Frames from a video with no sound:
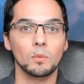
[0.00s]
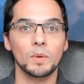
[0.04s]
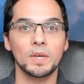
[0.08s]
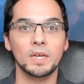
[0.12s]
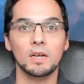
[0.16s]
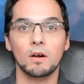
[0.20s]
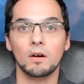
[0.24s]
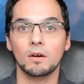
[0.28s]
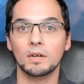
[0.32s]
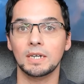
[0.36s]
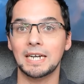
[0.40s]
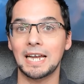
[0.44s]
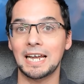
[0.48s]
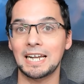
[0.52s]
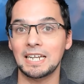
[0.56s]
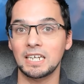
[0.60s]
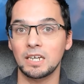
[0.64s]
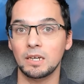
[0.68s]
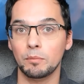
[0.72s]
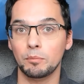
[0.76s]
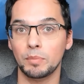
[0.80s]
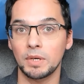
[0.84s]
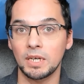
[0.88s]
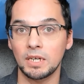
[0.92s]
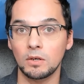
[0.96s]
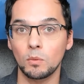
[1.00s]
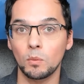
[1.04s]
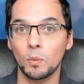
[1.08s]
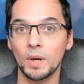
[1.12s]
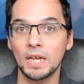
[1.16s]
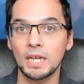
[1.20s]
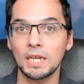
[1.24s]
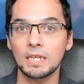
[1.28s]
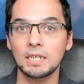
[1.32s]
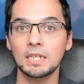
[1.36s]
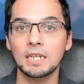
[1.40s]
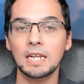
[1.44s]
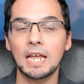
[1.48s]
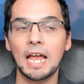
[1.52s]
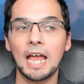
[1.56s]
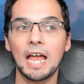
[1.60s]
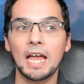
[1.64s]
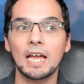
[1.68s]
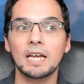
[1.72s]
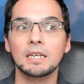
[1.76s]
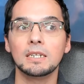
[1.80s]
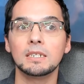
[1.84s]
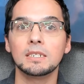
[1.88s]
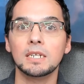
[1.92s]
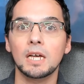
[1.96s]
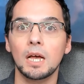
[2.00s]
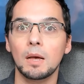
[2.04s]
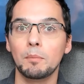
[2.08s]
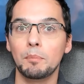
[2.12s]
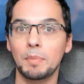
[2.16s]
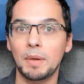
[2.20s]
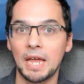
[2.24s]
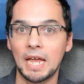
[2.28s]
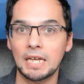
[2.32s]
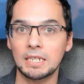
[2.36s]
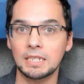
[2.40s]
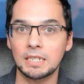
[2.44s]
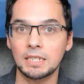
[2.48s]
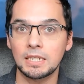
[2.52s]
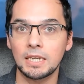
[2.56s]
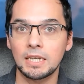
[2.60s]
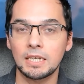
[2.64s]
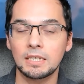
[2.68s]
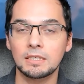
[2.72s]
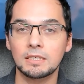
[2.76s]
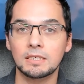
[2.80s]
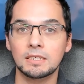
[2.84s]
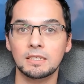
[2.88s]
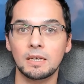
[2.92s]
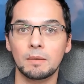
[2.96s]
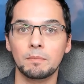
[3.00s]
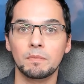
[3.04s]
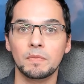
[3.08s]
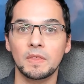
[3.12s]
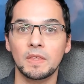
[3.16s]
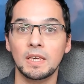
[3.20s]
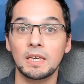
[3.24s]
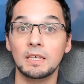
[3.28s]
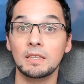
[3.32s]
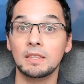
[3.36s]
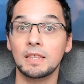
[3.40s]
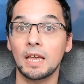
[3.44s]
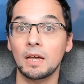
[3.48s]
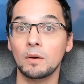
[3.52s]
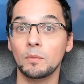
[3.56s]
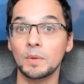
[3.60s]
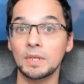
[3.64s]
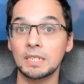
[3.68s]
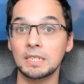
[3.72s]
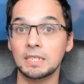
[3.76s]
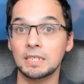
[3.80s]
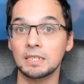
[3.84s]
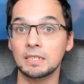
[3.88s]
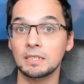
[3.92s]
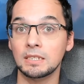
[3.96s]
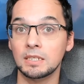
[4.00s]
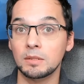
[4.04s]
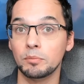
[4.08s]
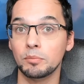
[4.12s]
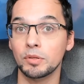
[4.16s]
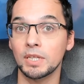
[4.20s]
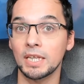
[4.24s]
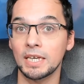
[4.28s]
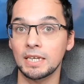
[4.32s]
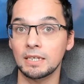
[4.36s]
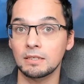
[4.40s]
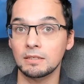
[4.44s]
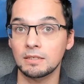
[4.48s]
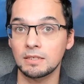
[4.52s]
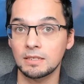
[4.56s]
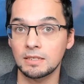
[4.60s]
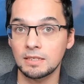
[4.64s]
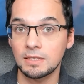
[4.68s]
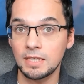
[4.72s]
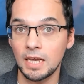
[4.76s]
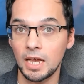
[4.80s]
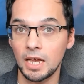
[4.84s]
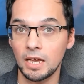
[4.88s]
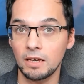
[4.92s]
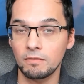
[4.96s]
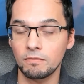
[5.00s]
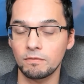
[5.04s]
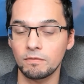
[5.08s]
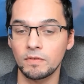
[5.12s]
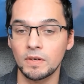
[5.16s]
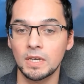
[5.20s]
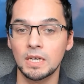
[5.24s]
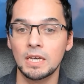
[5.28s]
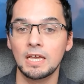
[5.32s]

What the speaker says: We are getting a big win and abandoning something that we did to play it safe.